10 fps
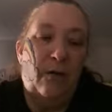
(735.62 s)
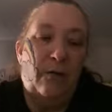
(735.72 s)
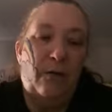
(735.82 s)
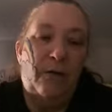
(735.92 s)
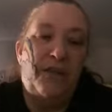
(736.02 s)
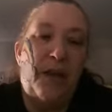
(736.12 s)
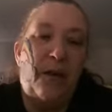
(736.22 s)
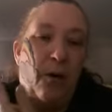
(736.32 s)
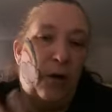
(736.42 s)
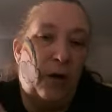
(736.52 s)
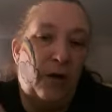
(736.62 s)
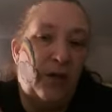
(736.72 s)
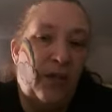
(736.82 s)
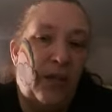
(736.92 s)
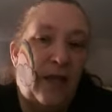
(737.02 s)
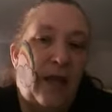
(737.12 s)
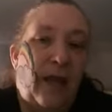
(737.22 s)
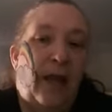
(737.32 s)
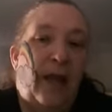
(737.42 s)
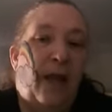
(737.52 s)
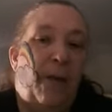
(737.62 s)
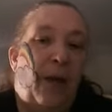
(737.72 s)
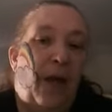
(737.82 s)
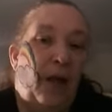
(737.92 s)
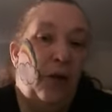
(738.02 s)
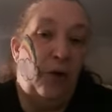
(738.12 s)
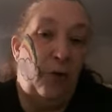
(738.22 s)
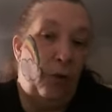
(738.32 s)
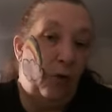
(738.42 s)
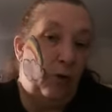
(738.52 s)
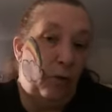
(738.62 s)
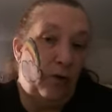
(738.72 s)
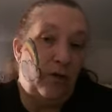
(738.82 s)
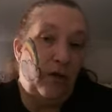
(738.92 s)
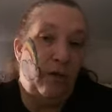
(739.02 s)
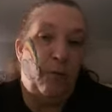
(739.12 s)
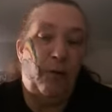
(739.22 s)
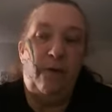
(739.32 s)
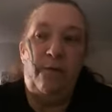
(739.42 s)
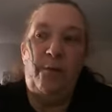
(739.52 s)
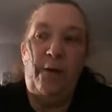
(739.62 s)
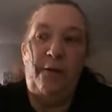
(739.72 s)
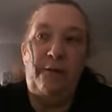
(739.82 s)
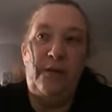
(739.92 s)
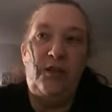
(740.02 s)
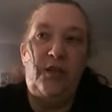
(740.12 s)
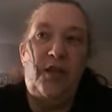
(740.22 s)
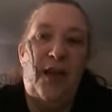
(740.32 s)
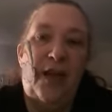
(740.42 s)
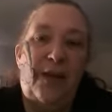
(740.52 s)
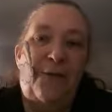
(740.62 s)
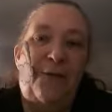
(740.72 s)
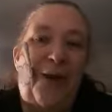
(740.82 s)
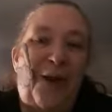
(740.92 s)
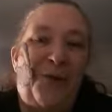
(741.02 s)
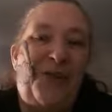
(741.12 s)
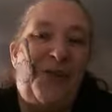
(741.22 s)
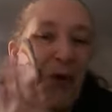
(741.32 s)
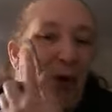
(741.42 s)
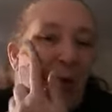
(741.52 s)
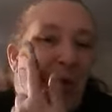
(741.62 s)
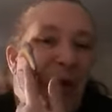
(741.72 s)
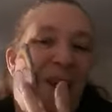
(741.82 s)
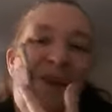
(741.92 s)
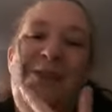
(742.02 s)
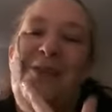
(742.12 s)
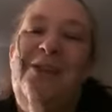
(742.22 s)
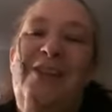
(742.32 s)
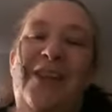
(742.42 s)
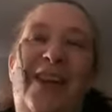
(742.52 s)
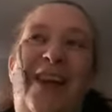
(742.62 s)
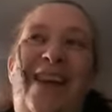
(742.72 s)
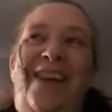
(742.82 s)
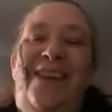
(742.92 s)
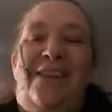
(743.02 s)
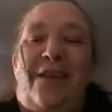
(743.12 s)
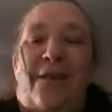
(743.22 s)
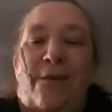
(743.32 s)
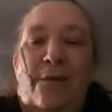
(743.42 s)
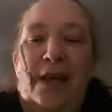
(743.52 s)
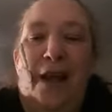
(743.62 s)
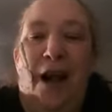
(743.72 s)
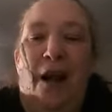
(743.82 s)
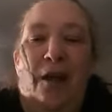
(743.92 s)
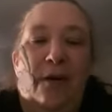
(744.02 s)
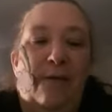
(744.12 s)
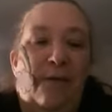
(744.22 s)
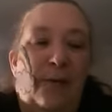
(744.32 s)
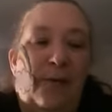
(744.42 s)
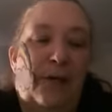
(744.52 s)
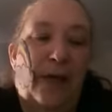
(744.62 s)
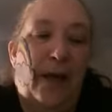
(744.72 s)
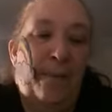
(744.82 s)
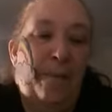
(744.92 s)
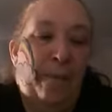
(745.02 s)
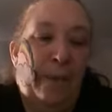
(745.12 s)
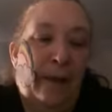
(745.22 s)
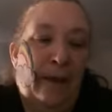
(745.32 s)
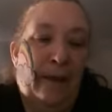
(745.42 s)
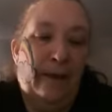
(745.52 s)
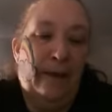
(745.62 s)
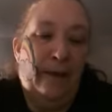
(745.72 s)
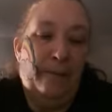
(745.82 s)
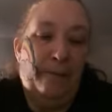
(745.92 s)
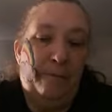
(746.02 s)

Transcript: or a sun on her cheek, and my other coworker works in the morning for breakfast. She had flowers all the way down to her chin. So we had a lot of fun with that. And